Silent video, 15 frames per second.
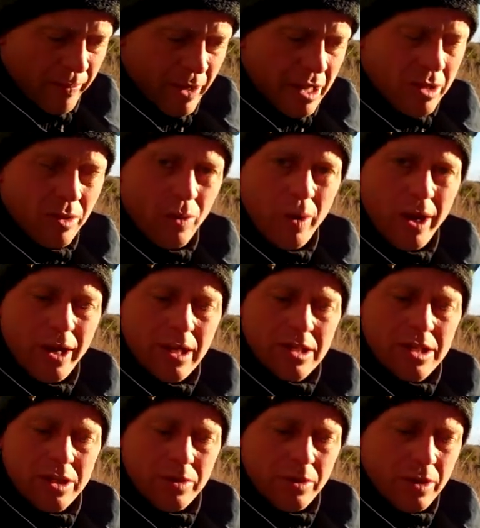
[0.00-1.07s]
either way it's
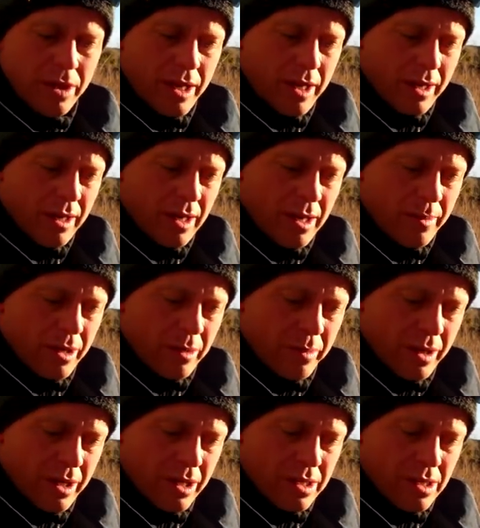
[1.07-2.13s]
just really economic
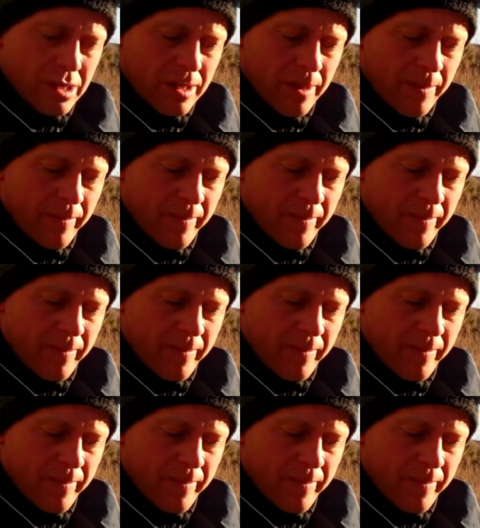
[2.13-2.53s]
because